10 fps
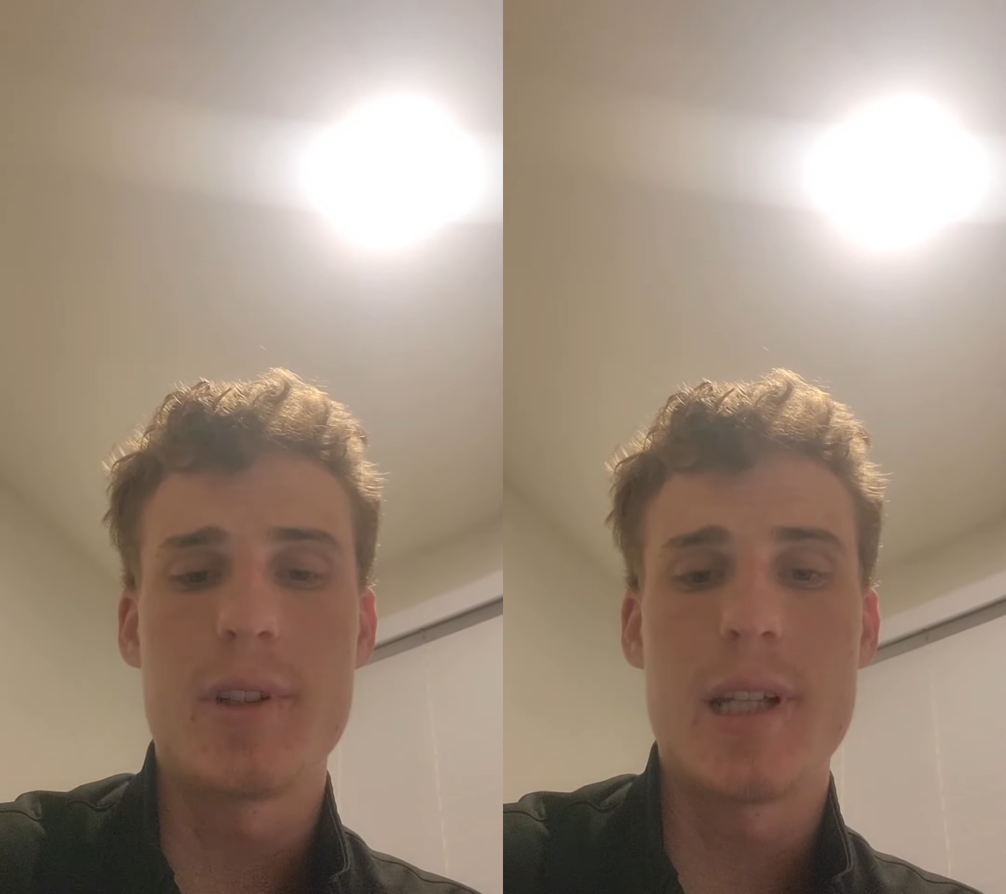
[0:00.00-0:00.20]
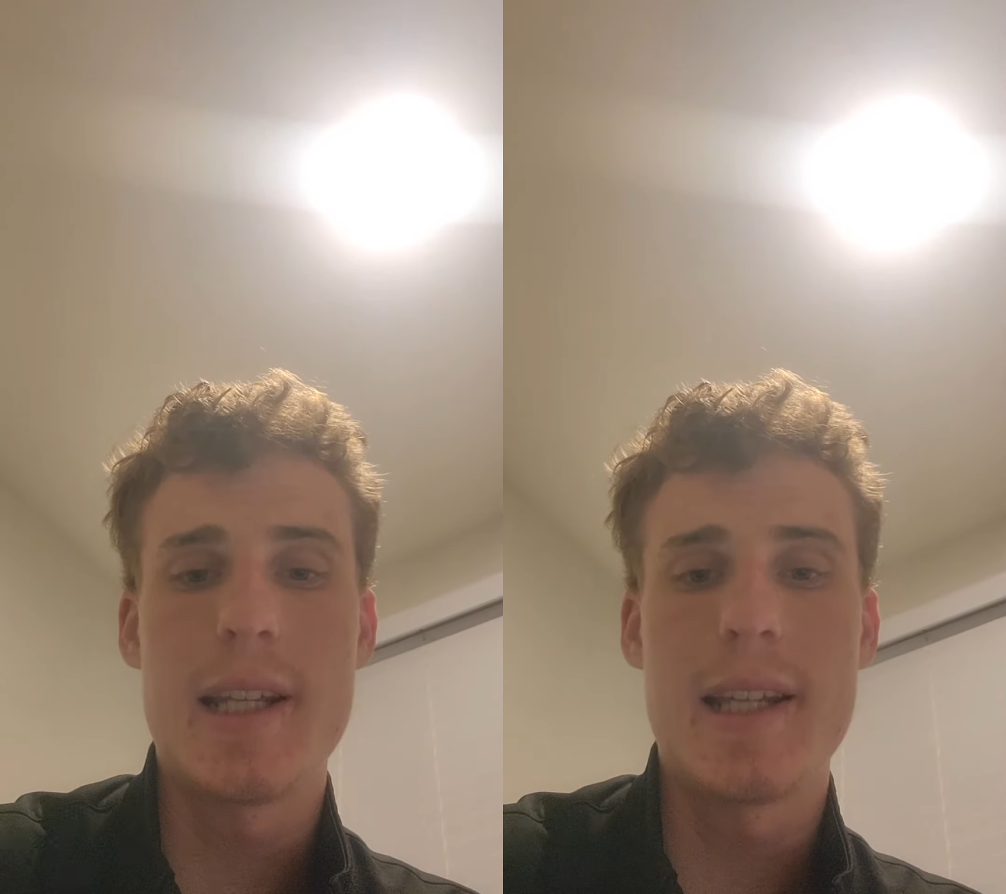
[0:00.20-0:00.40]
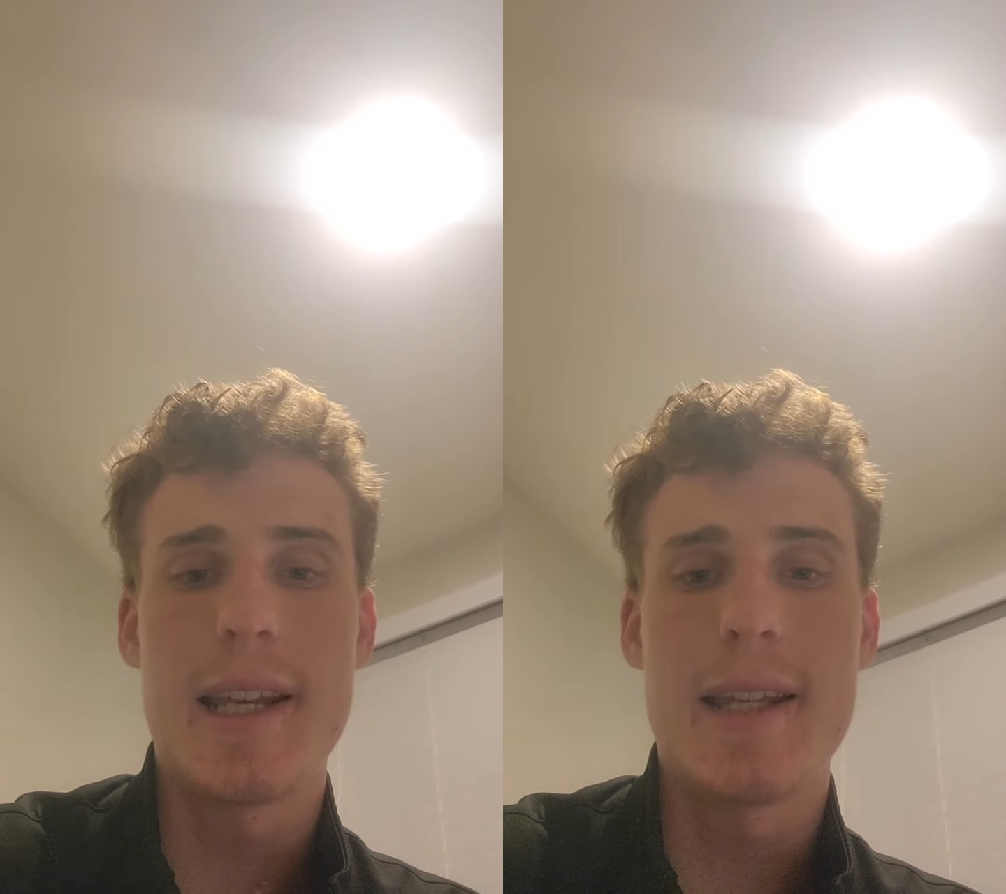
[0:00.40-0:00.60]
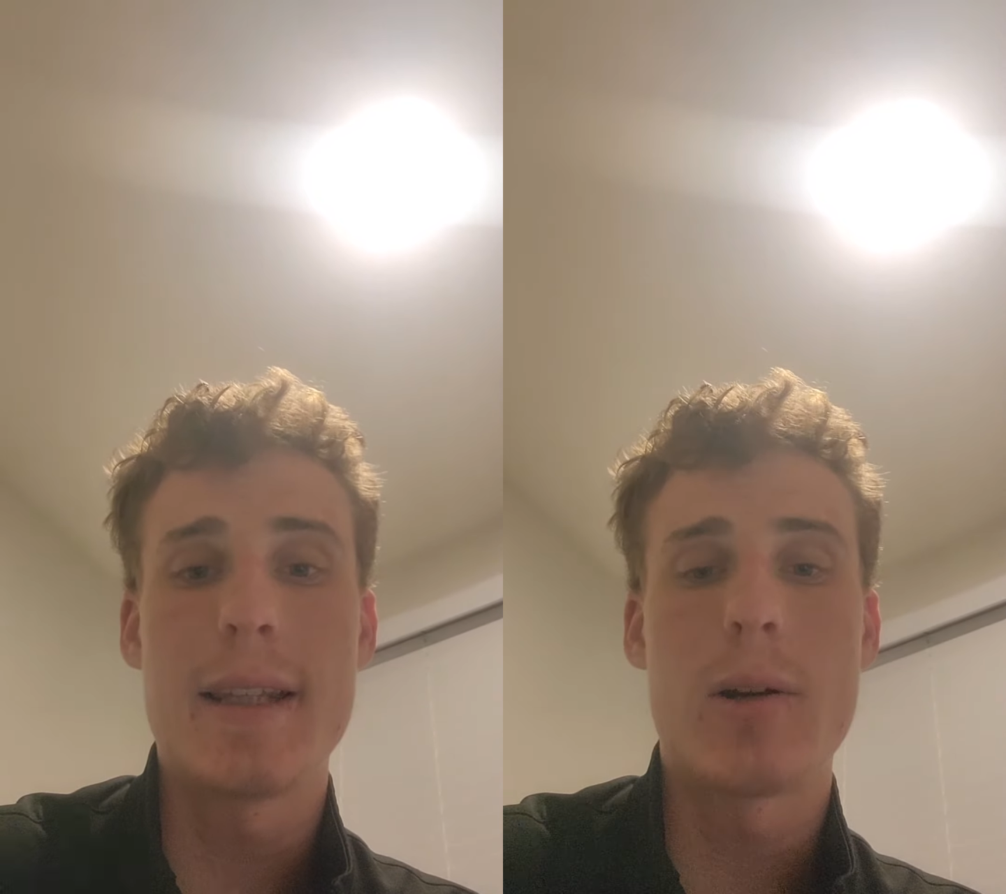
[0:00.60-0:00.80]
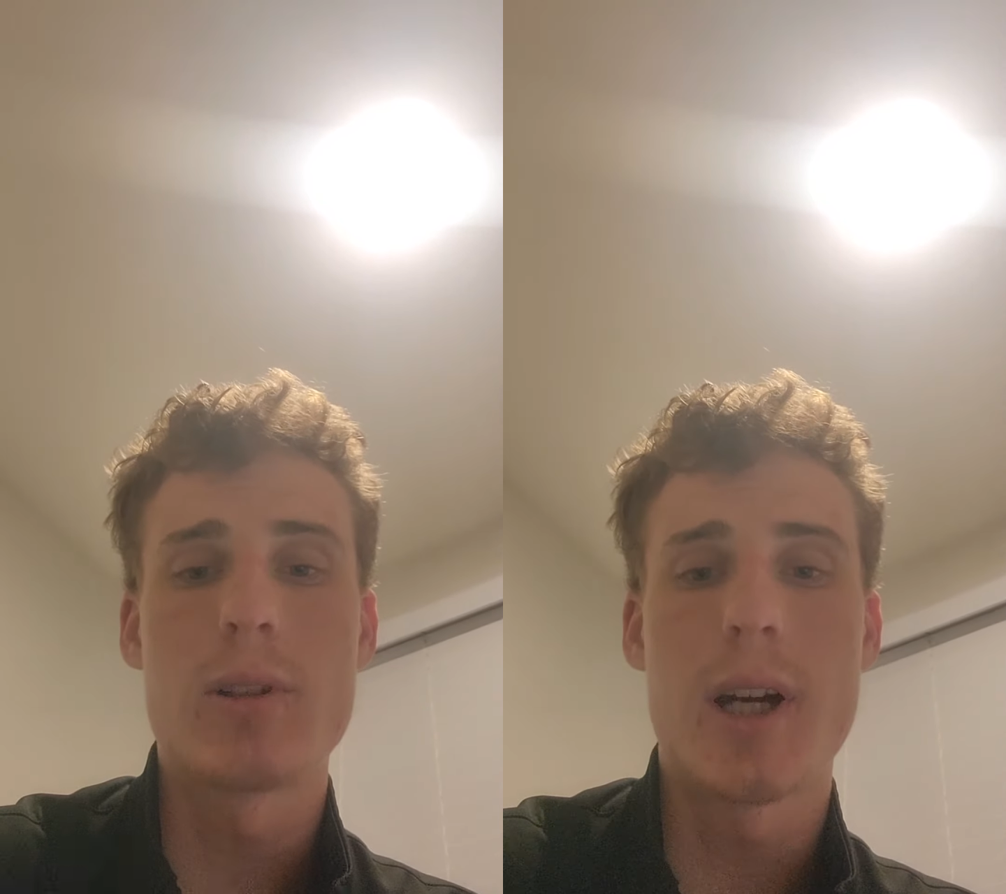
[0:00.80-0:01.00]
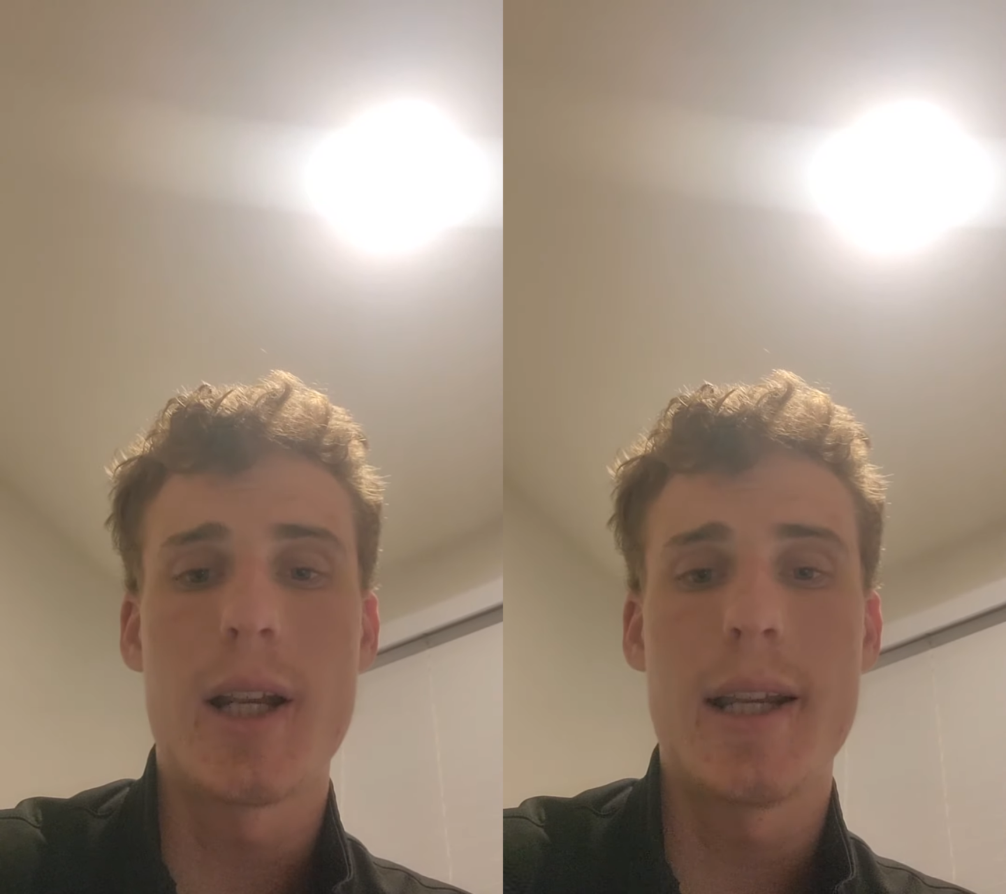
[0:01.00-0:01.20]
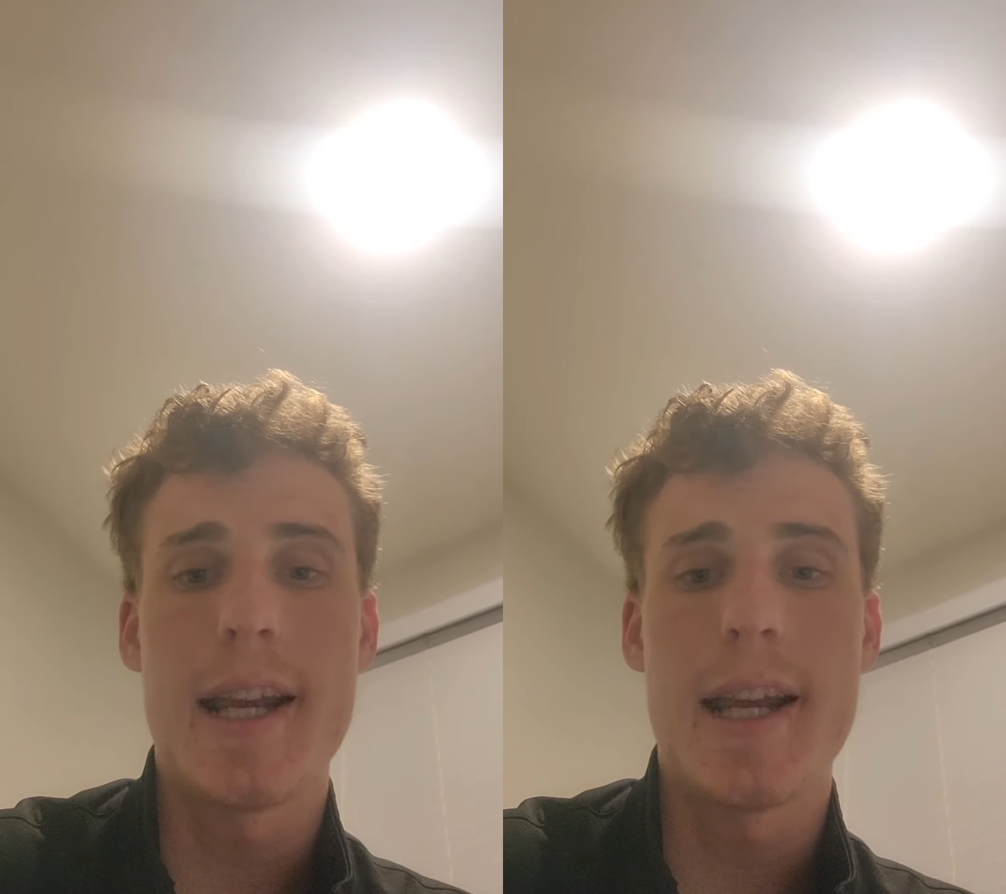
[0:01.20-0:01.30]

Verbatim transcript: to indicate that Ohtani